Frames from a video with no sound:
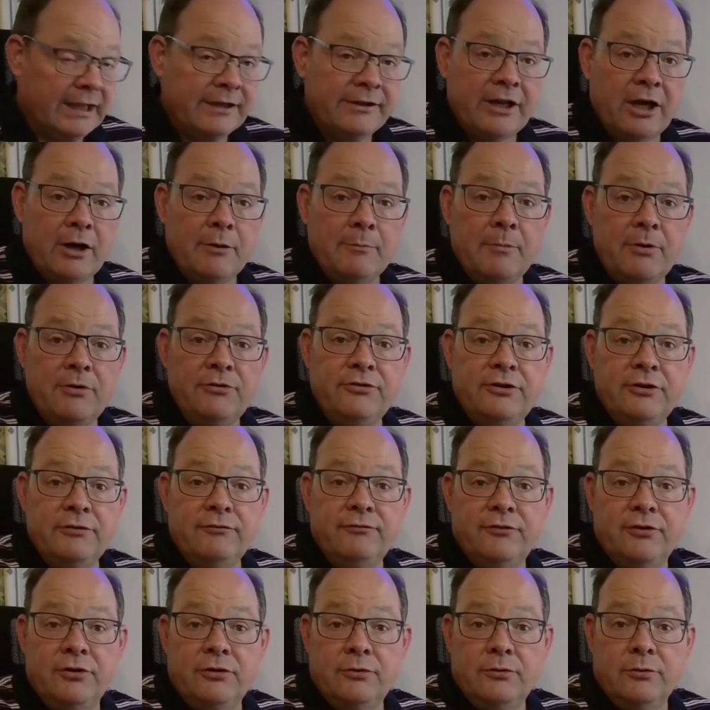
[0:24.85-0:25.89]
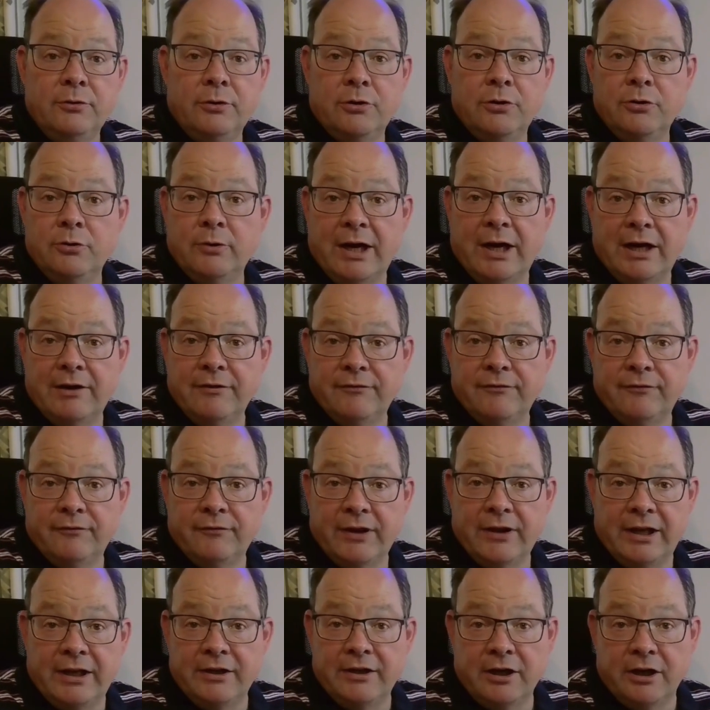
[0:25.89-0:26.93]
Now, most of you who have
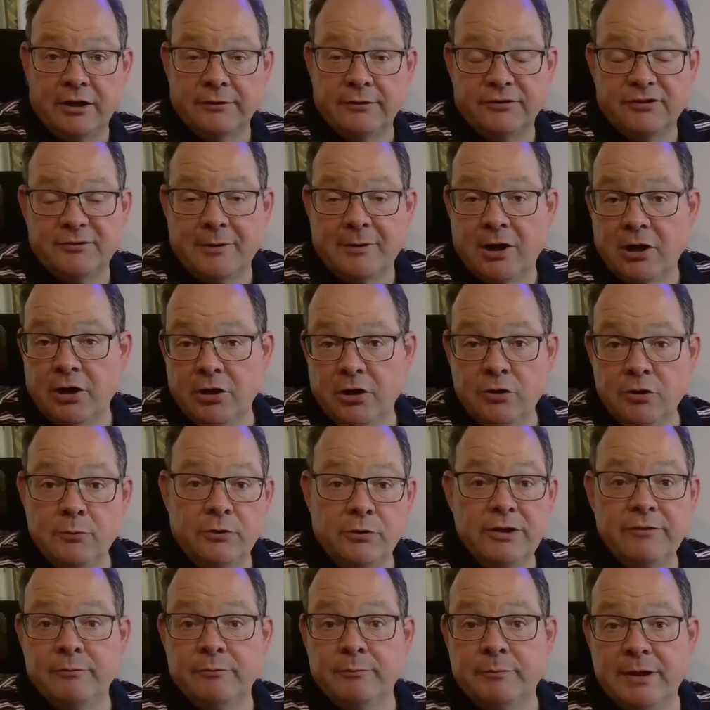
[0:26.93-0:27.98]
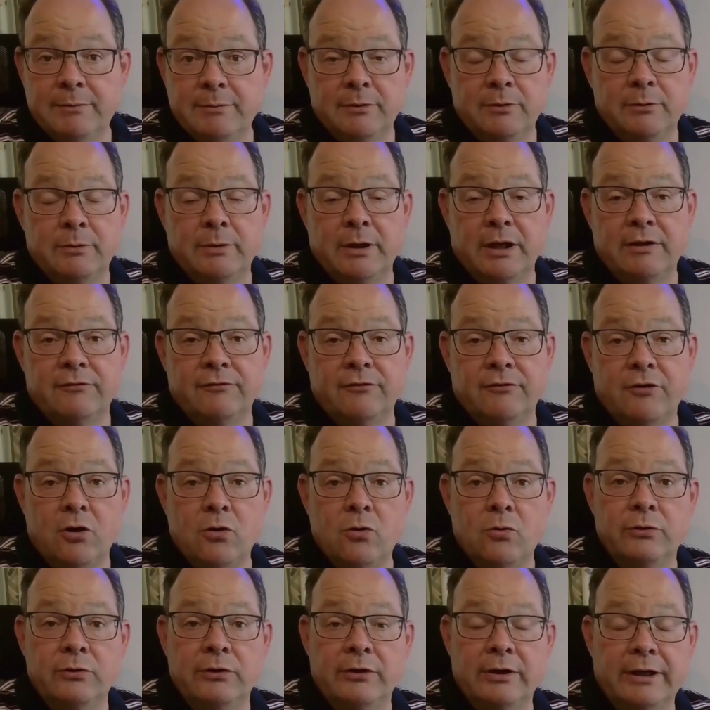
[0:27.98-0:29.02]
any kind of smart home, or even people who have
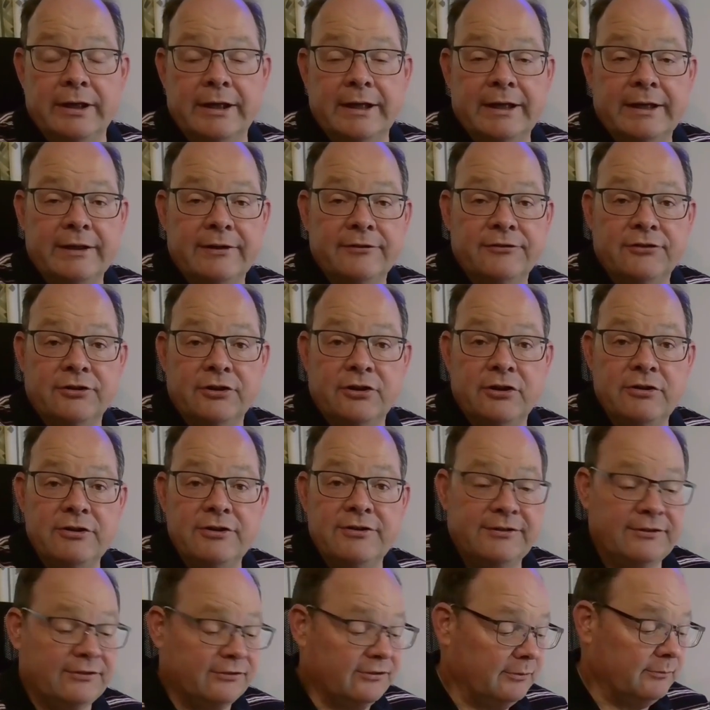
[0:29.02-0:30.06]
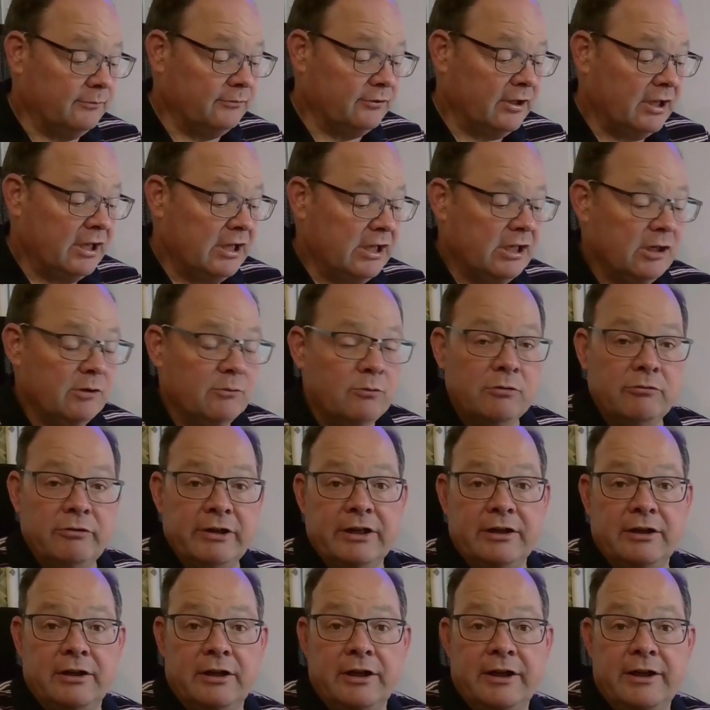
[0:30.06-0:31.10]
old security systems, will
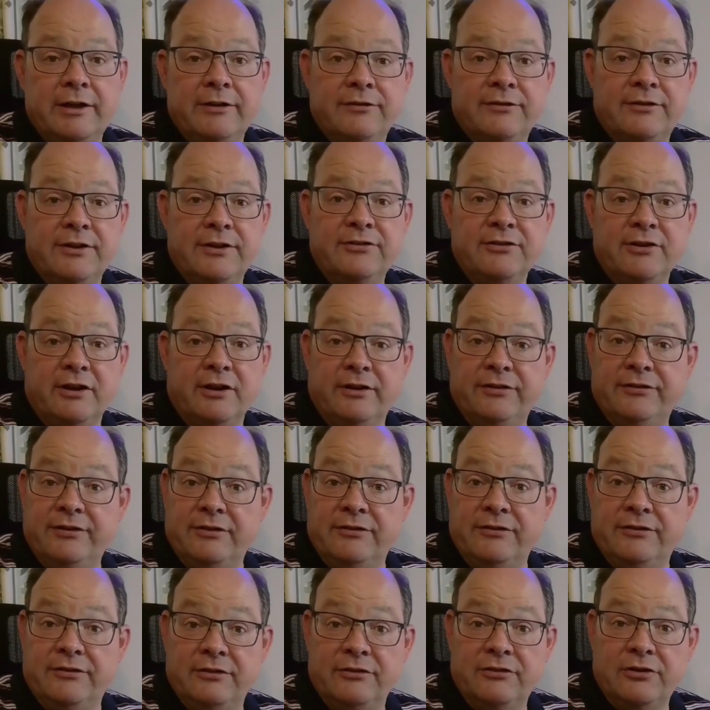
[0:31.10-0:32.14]
recognize this kind of sensor.